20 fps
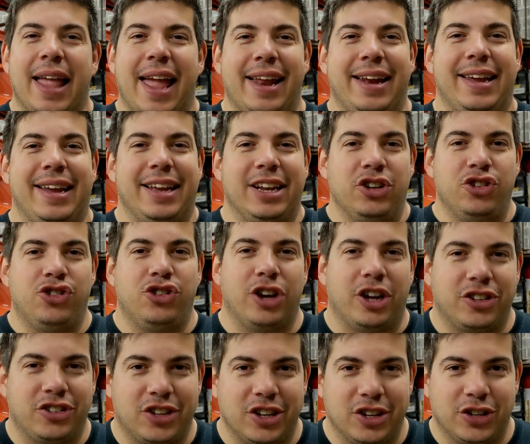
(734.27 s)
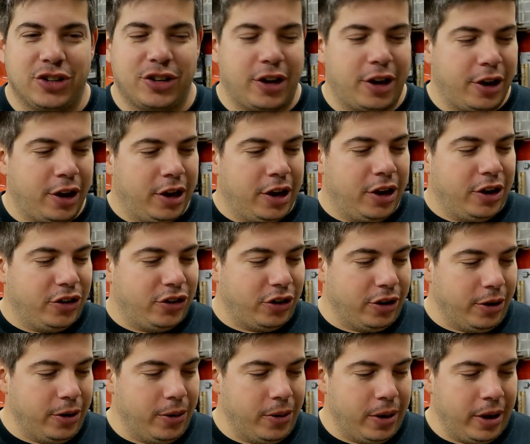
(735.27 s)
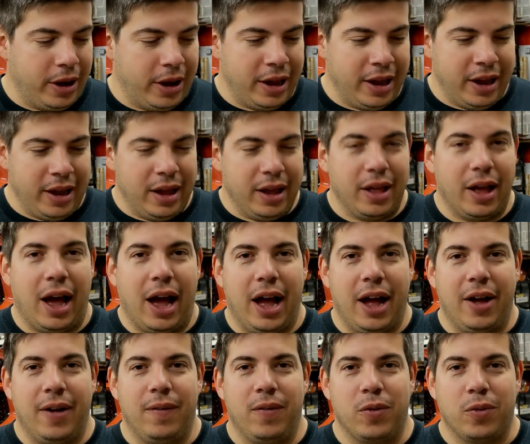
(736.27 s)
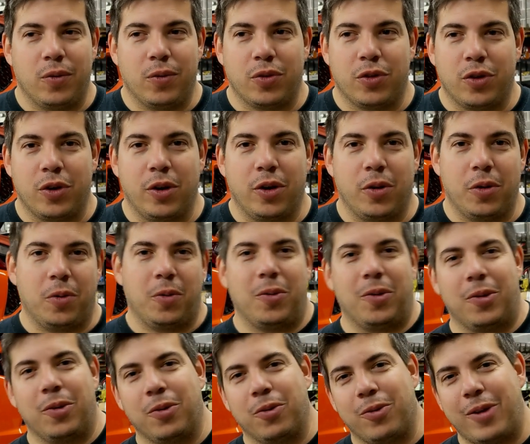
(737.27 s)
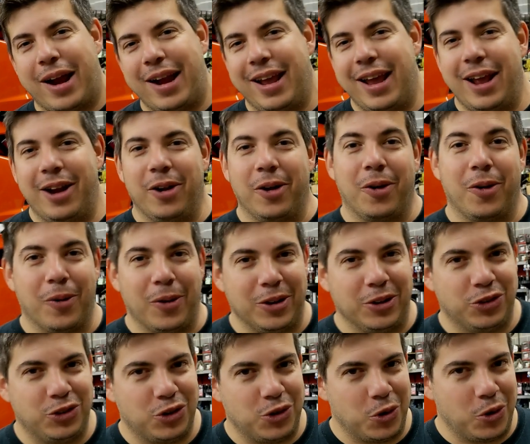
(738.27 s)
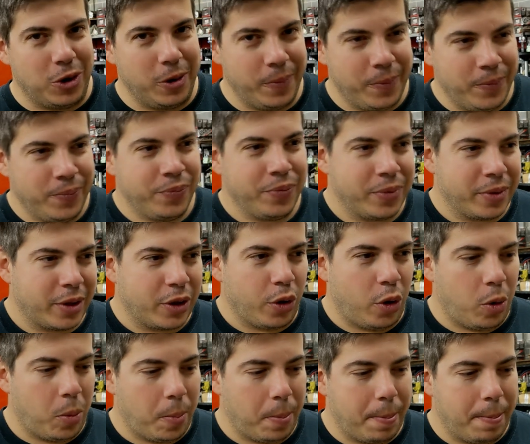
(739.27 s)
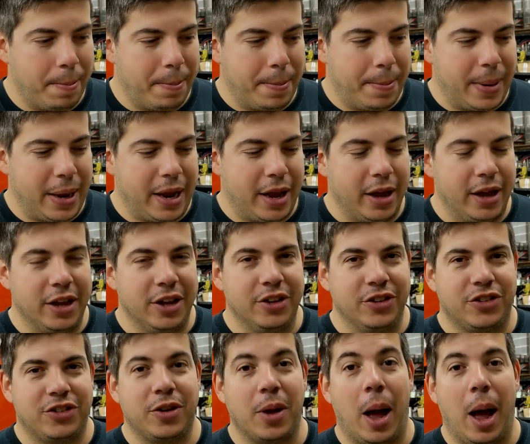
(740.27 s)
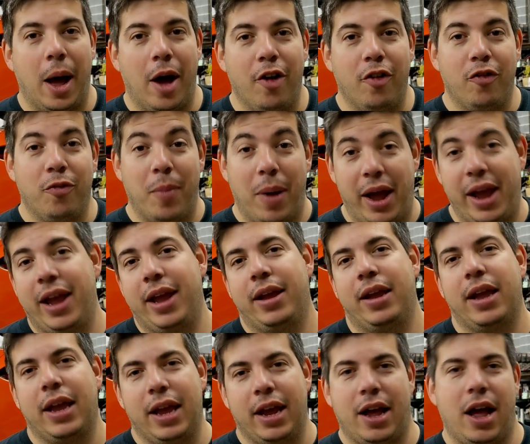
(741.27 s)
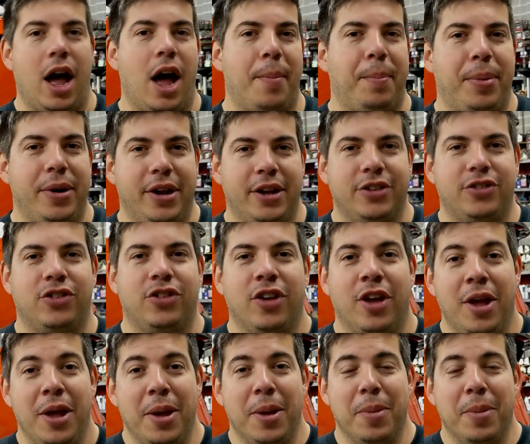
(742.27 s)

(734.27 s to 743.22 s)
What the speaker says: any injustice to the Radiator Grill Store because of my incompetence.